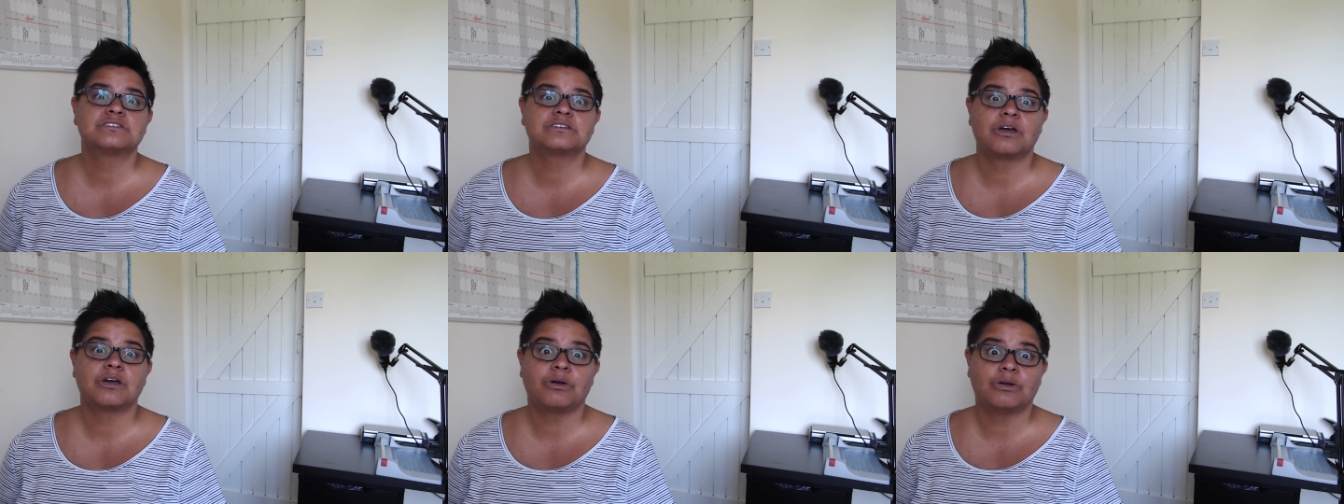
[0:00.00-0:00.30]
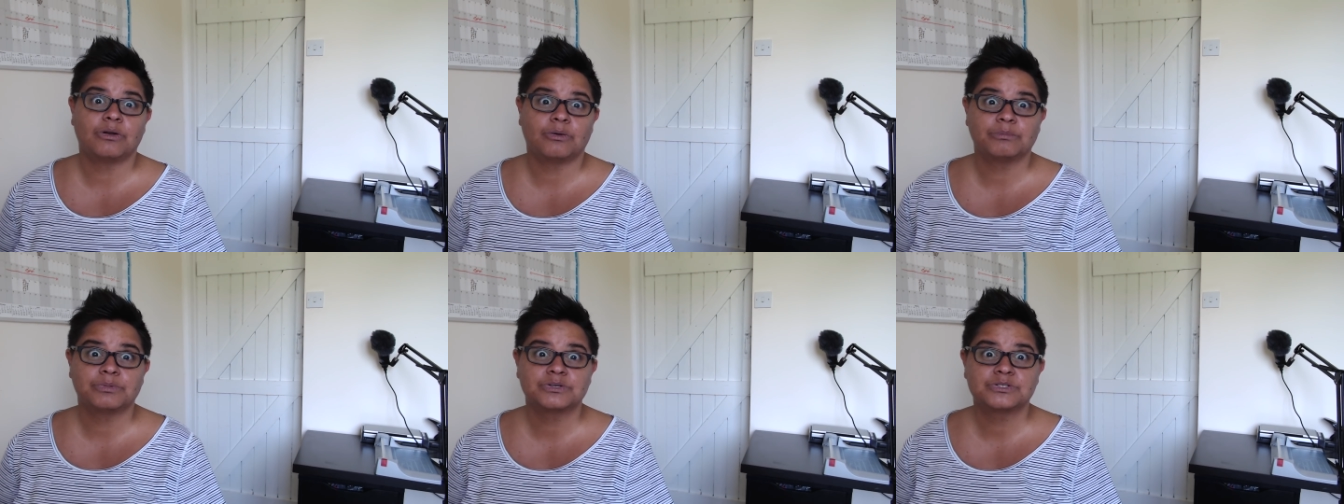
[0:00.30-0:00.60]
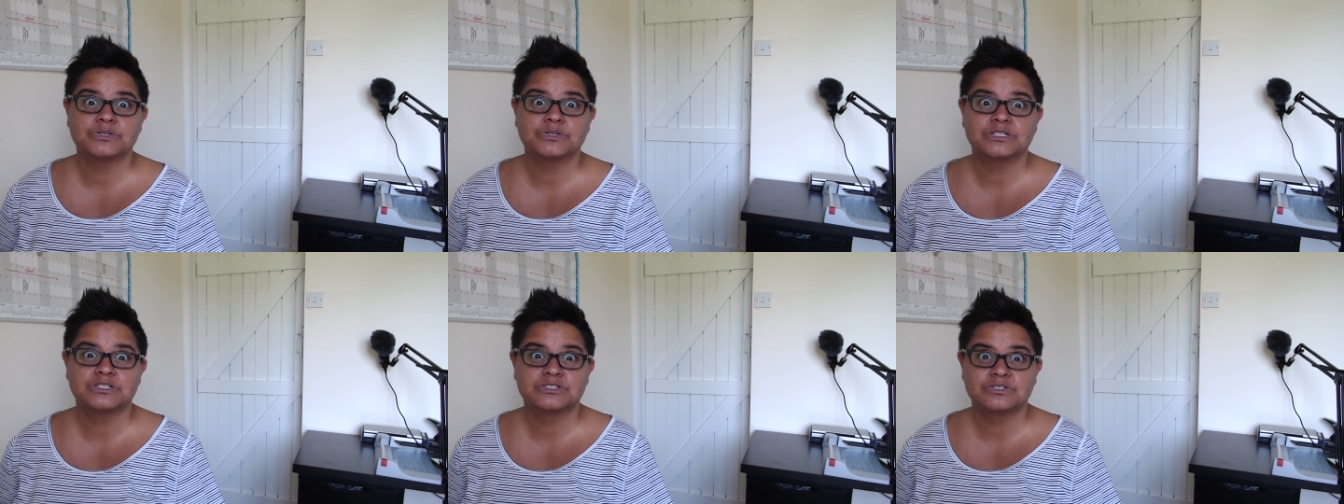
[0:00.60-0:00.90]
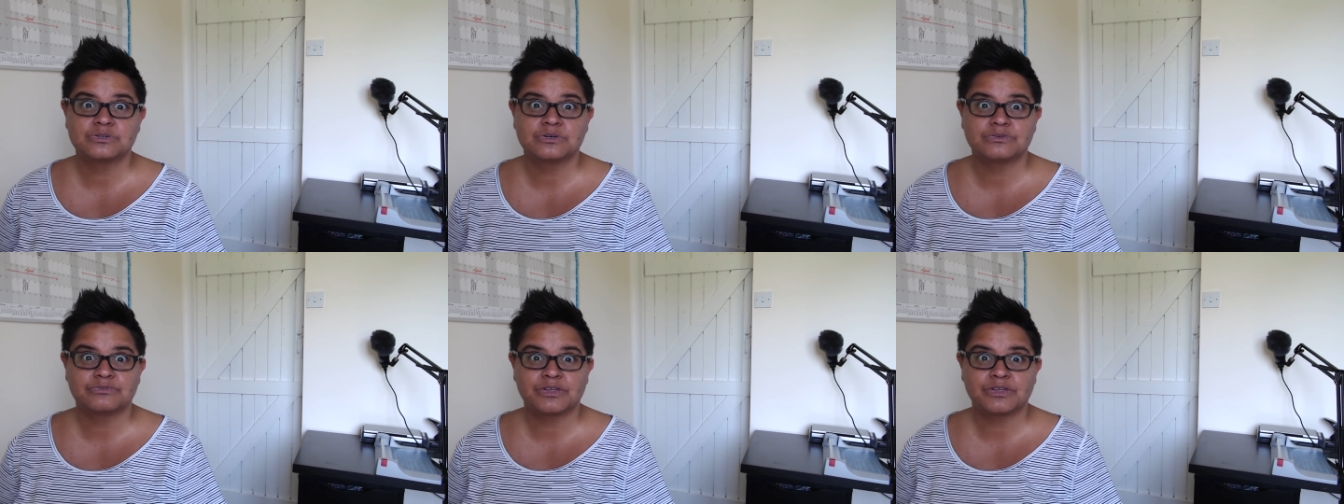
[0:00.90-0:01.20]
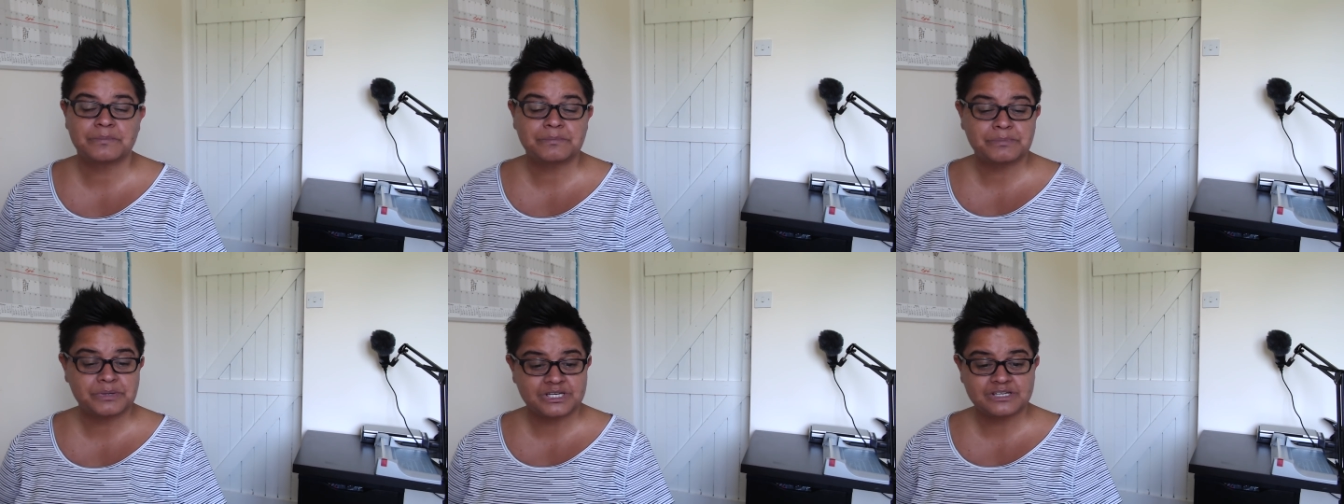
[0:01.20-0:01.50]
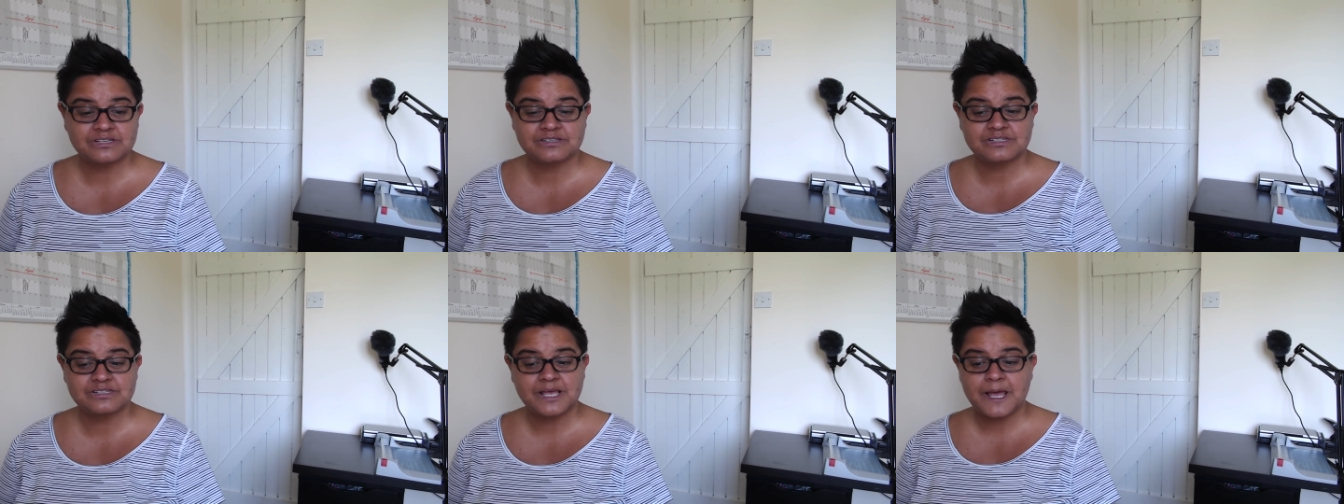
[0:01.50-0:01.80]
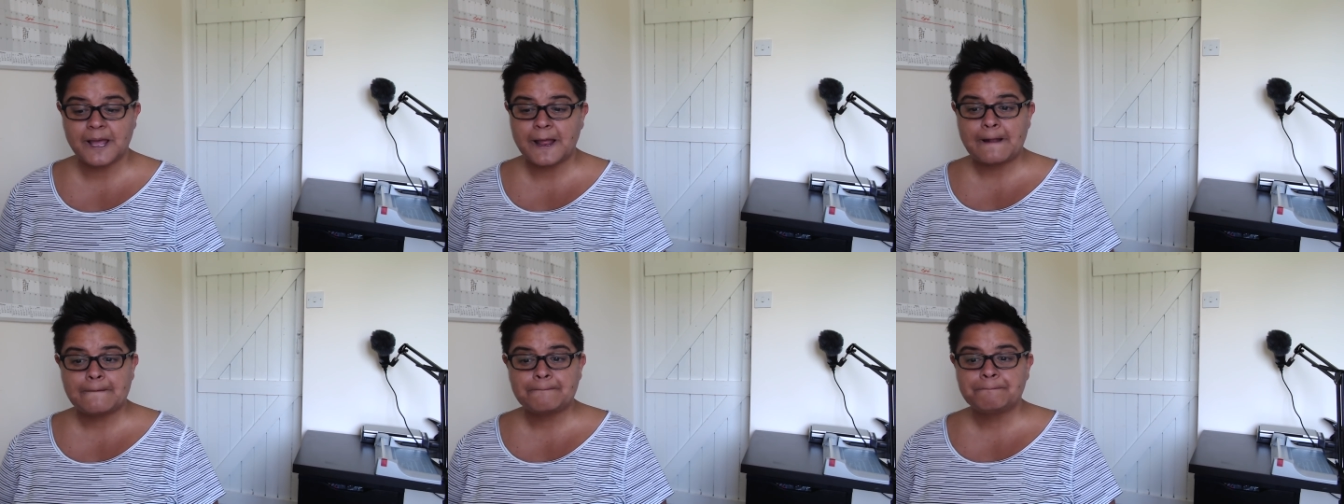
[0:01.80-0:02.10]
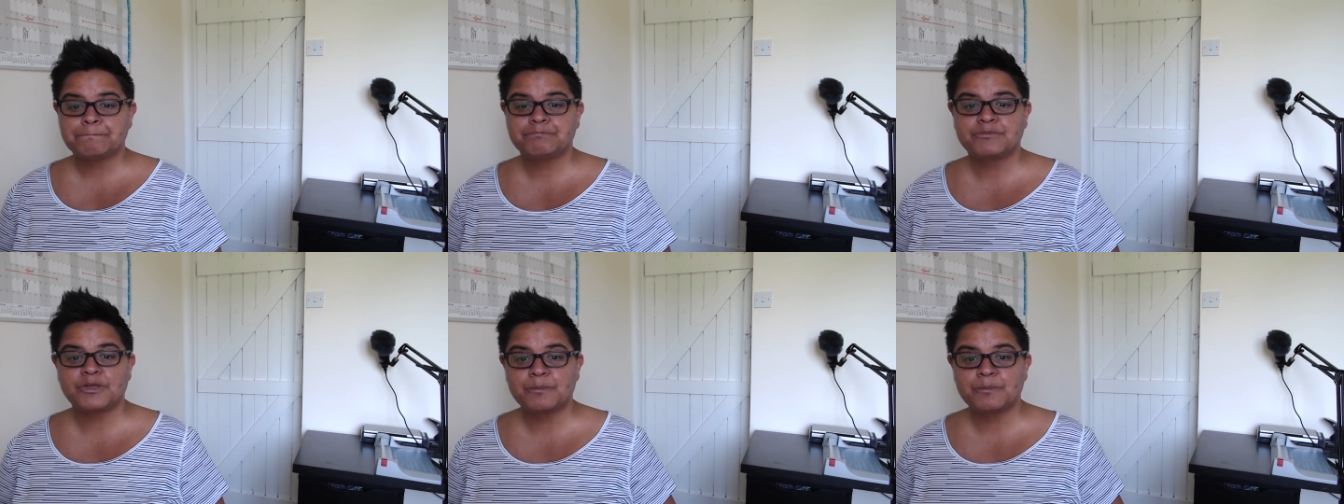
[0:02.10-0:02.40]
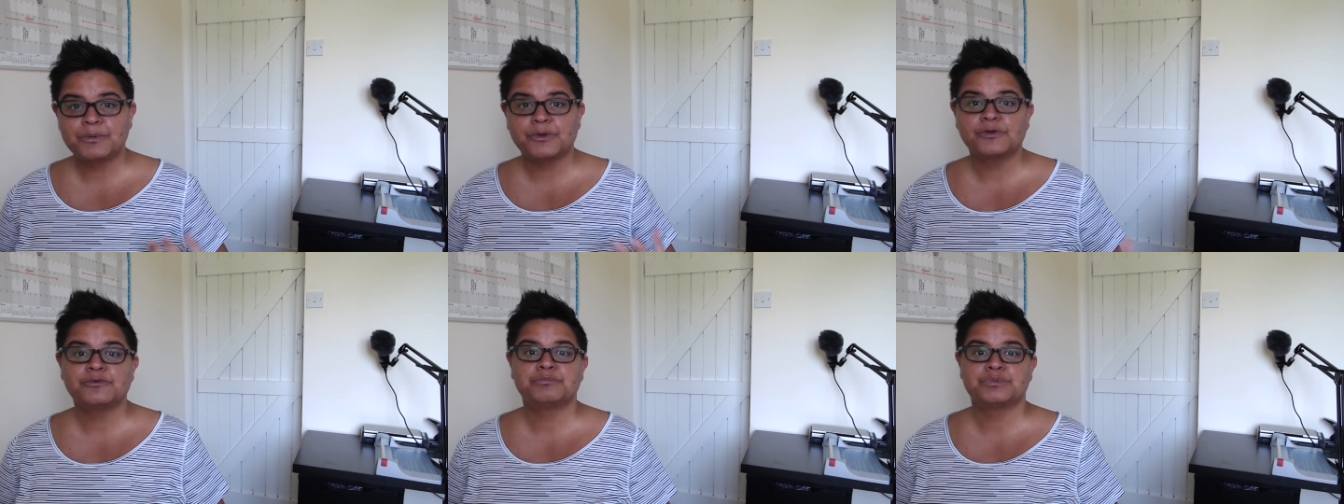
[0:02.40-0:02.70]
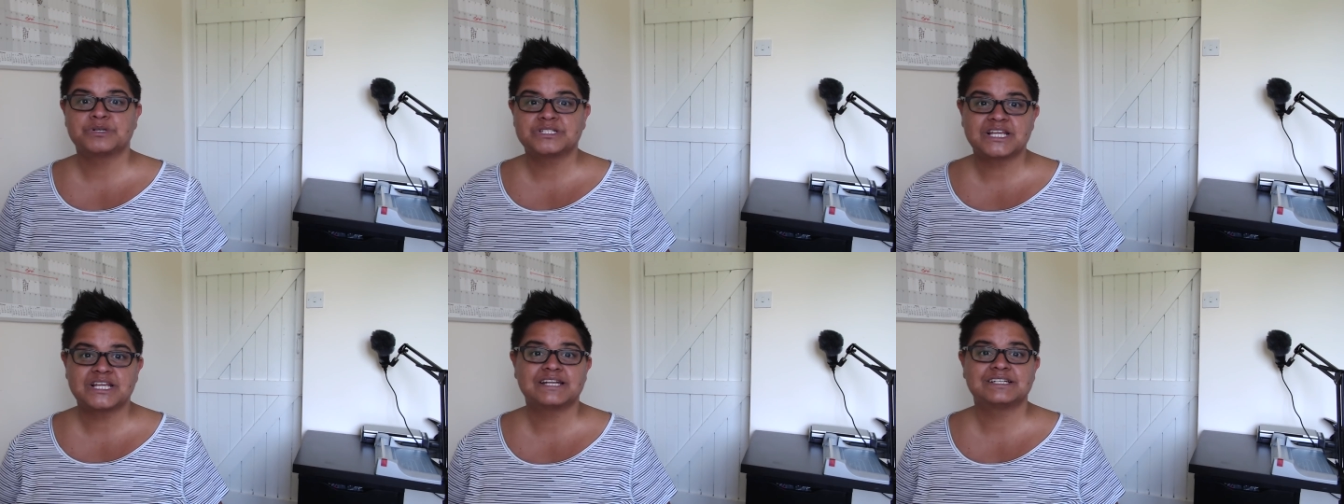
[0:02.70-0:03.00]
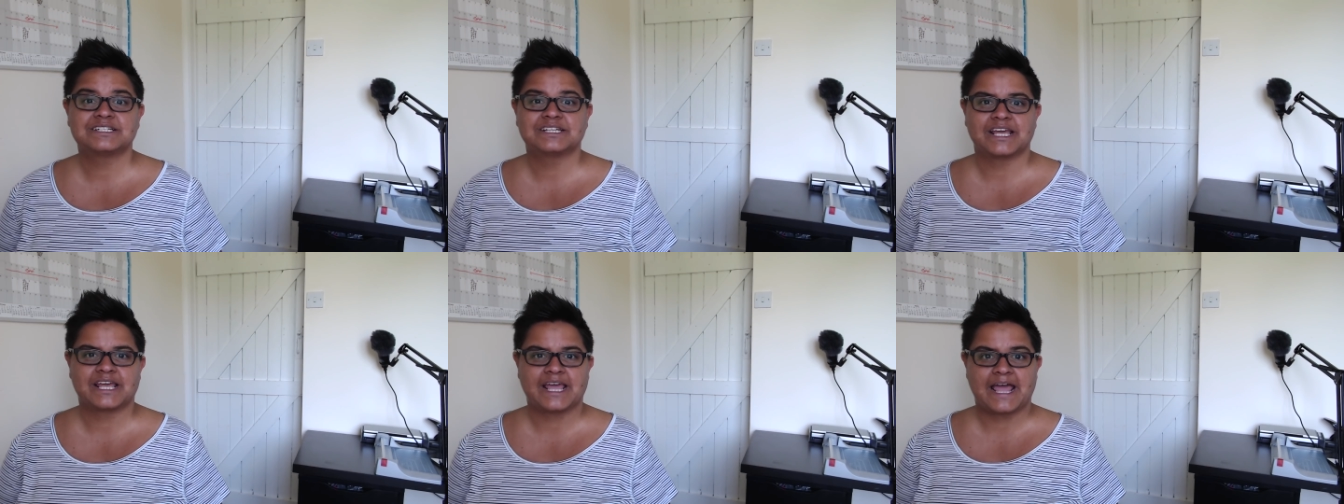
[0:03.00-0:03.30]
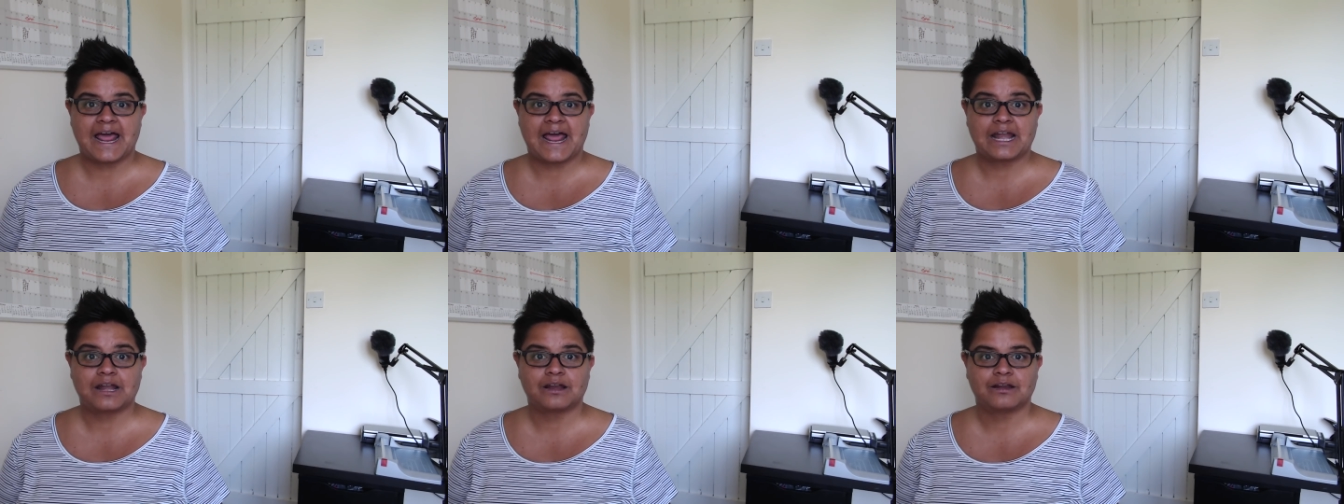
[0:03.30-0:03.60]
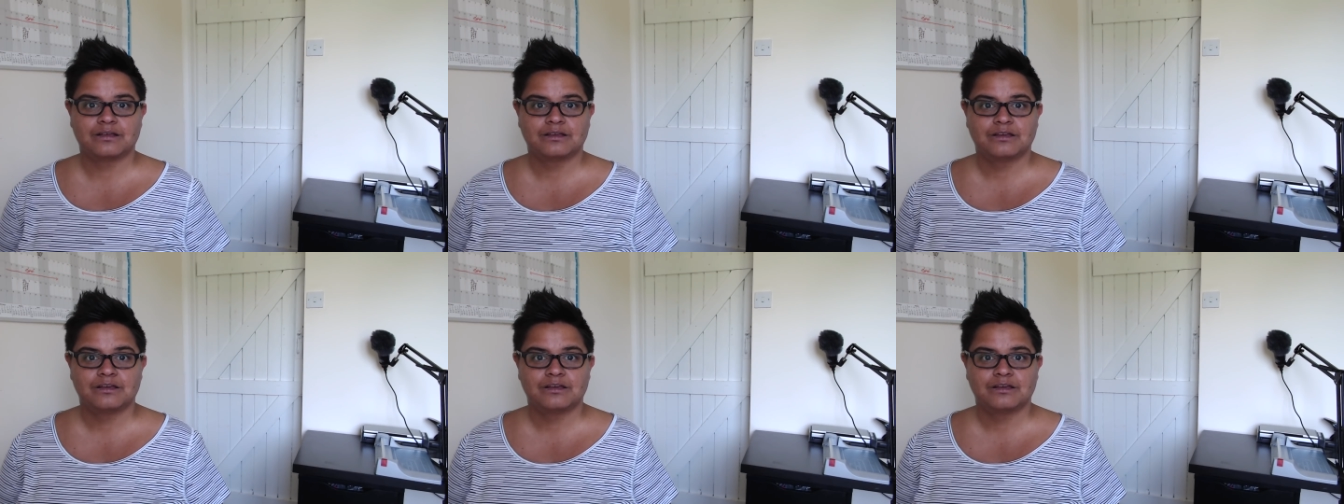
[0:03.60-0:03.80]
going on between the two of them because they're both pretending again.